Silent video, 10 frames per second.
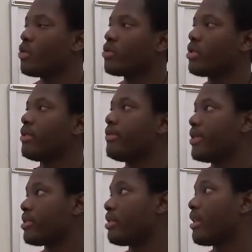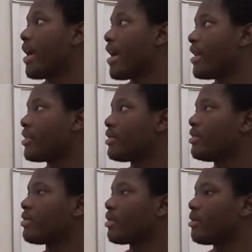the most efficient
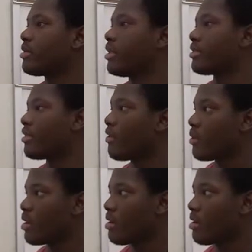hash and salting